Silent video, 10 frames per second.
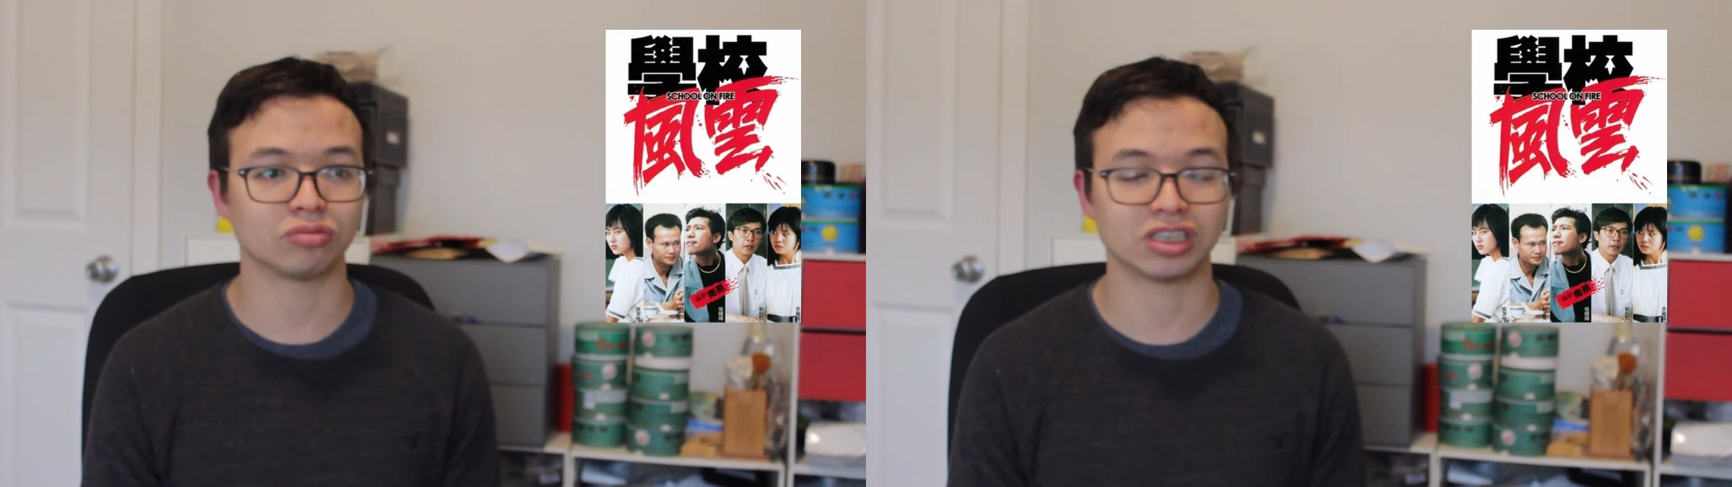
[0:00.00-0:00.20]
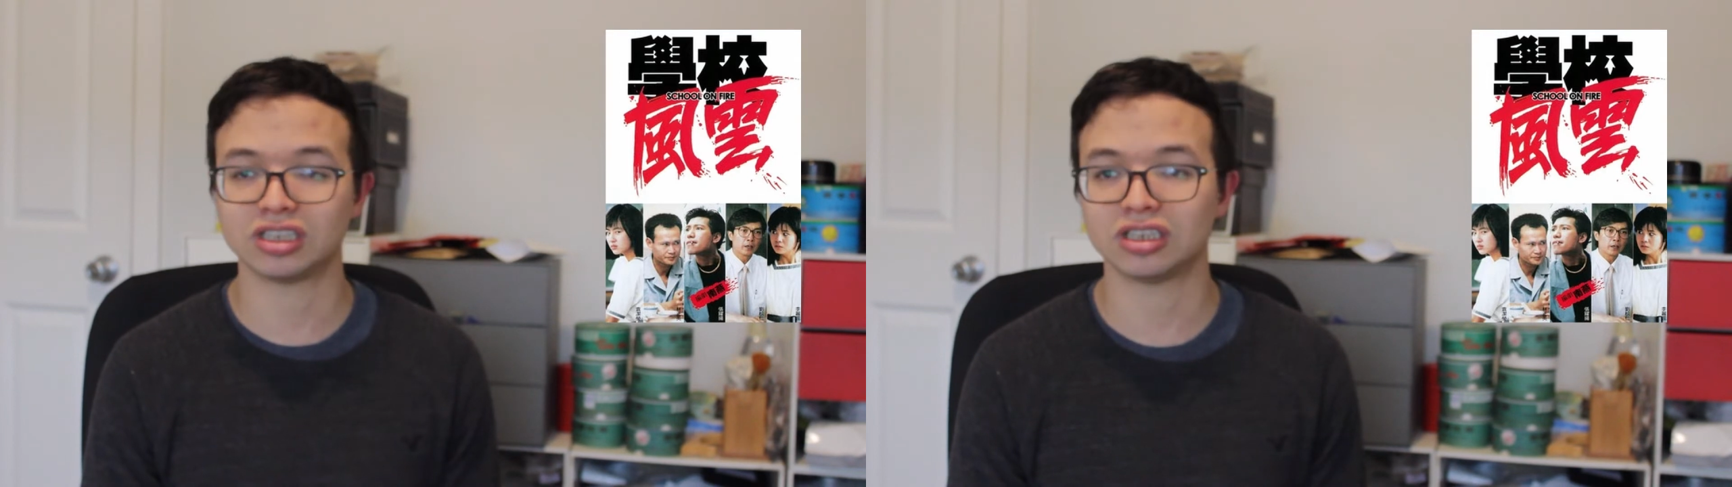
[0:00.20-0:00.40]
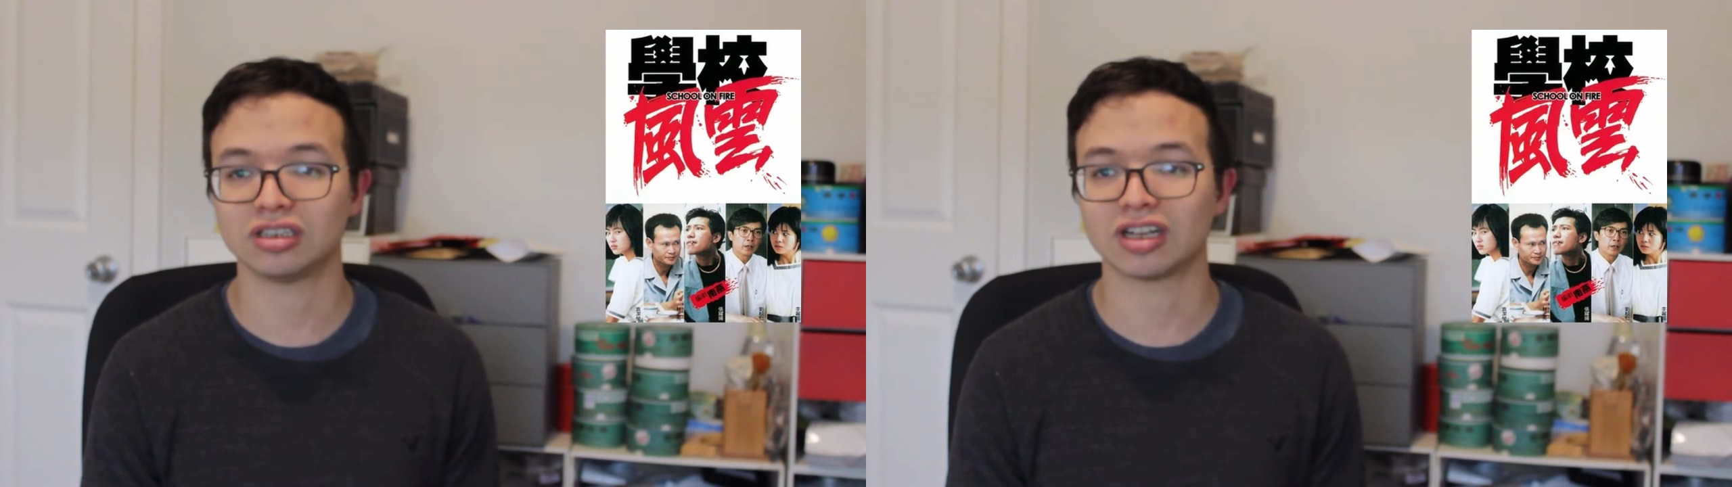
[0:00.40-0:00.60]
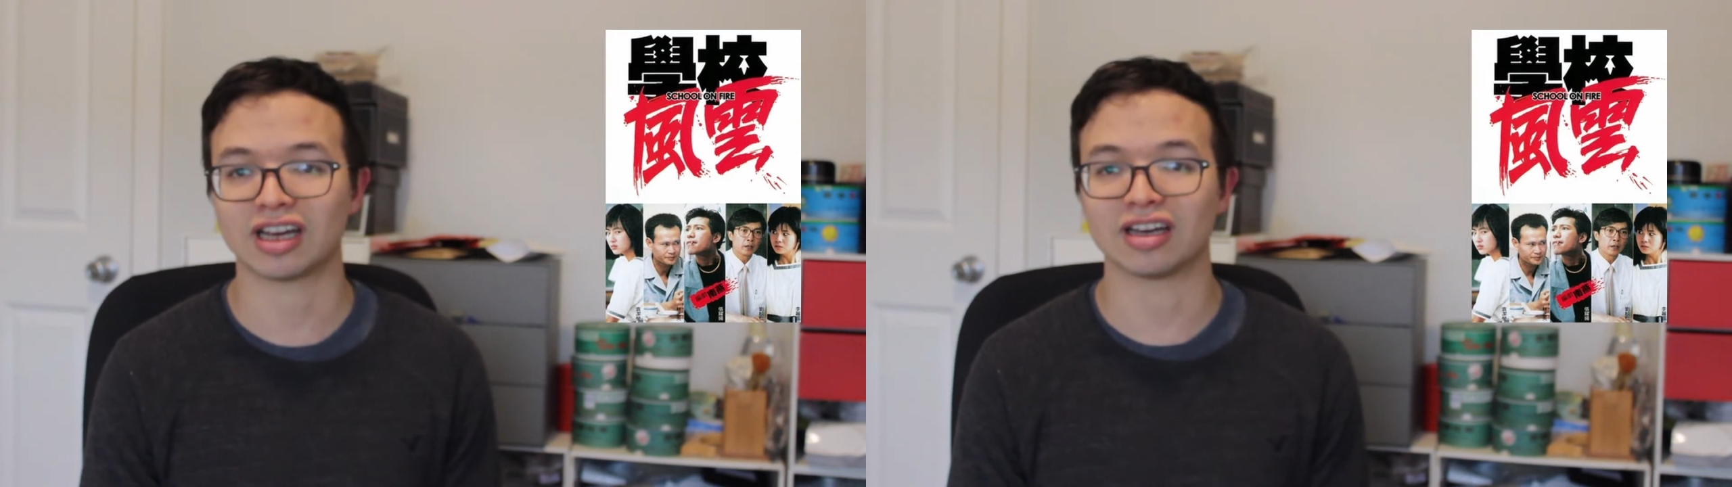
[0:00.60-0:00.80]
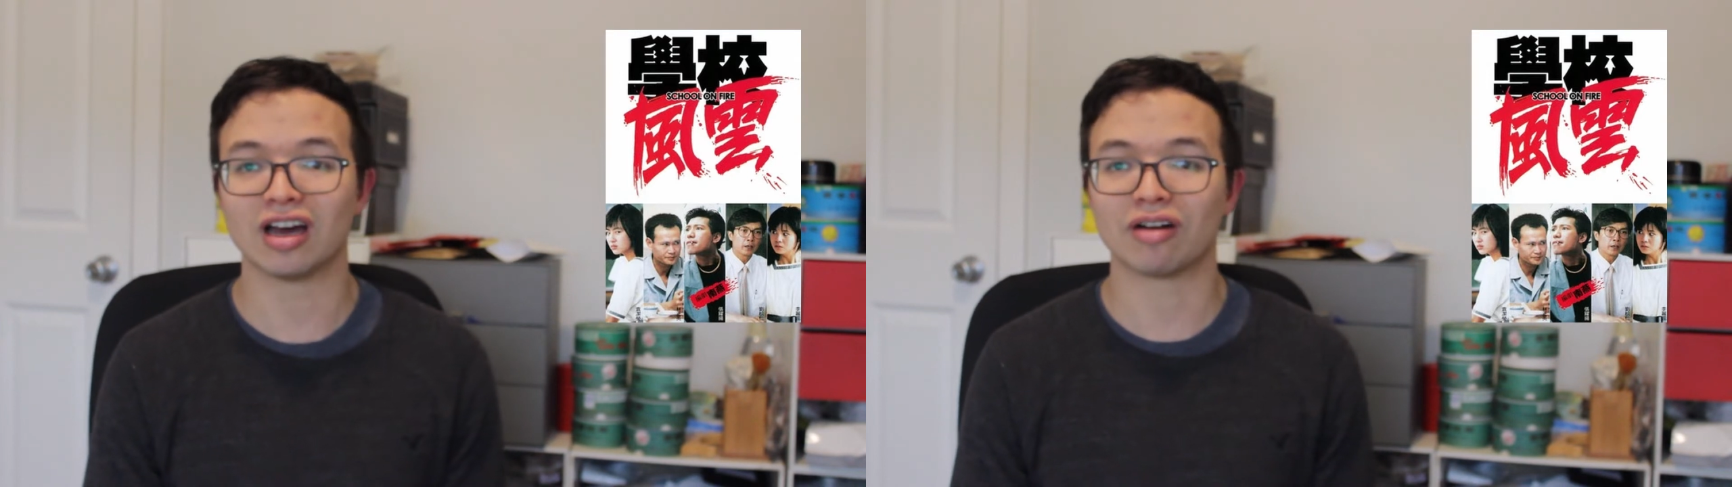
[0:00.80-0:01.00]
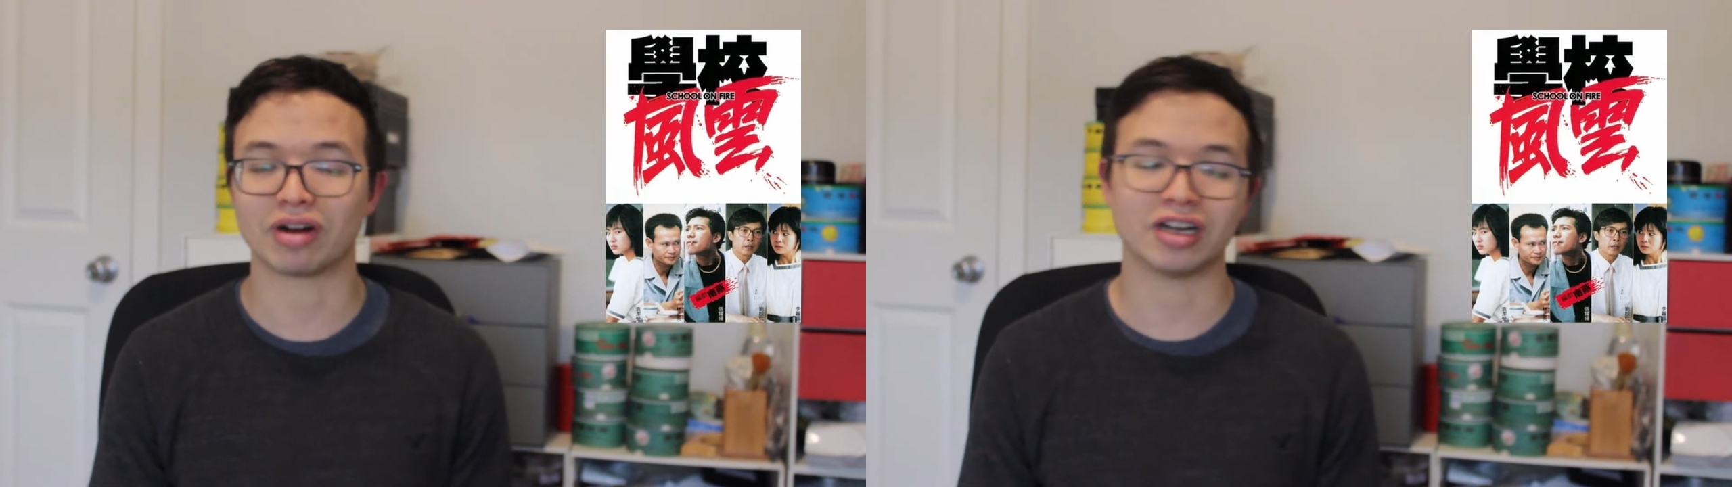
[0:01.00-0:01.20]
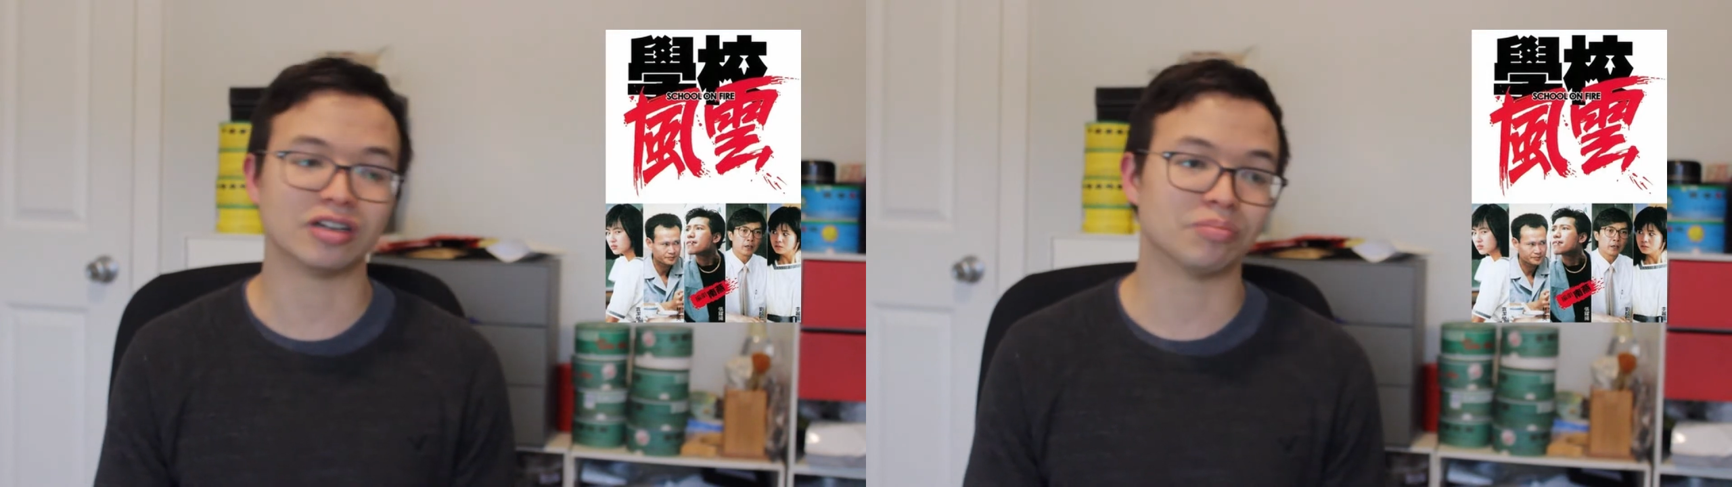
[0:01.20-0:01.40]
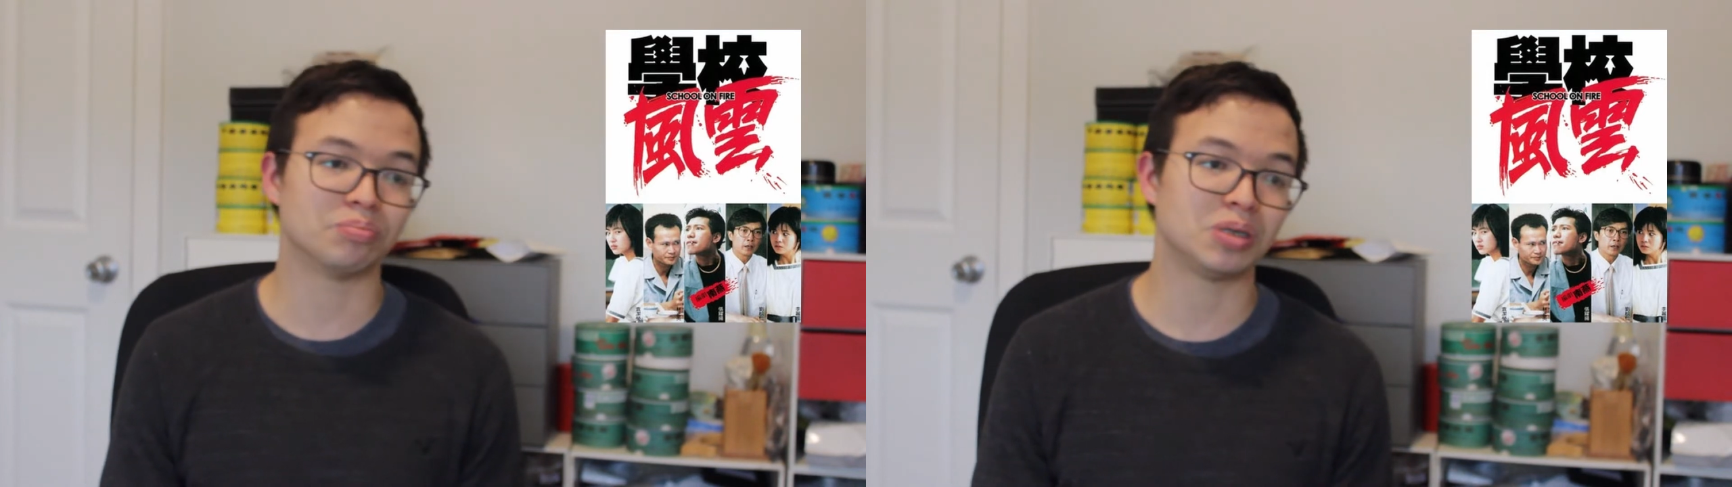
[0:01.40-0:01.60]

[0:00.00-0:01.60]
We see like random